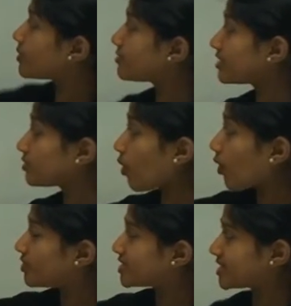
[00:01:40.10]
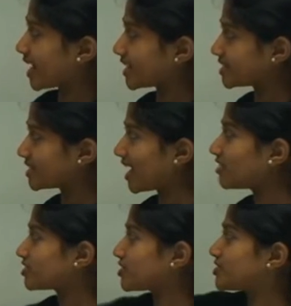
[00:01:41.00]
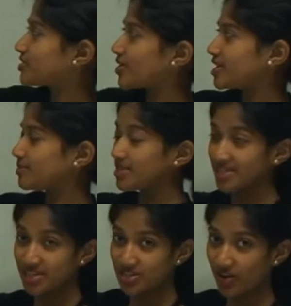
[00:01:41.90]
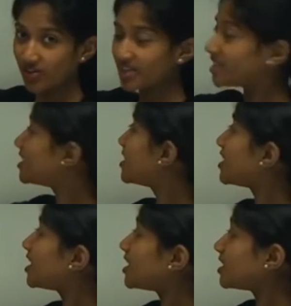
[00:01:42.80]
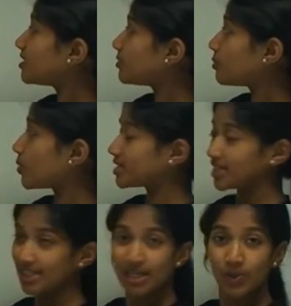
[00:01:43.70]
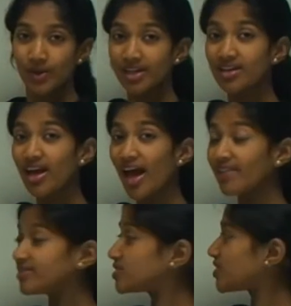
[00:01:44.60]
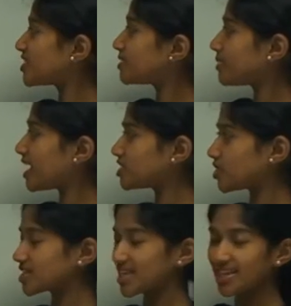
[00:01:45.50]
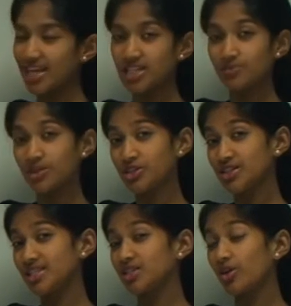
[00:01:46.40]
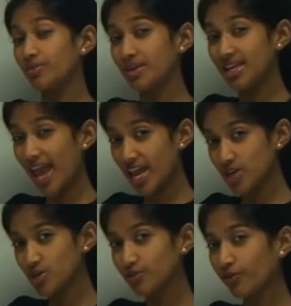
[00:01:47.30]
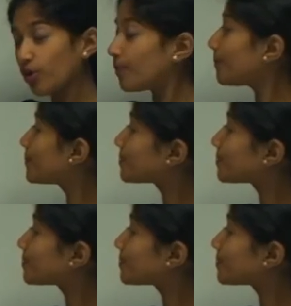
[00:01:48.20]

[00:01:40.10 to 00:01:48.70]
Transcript: We've written all the states down. So sodium is a solid, water liquid, and the sodium hydroxide that is produced is going to be in aqueous form,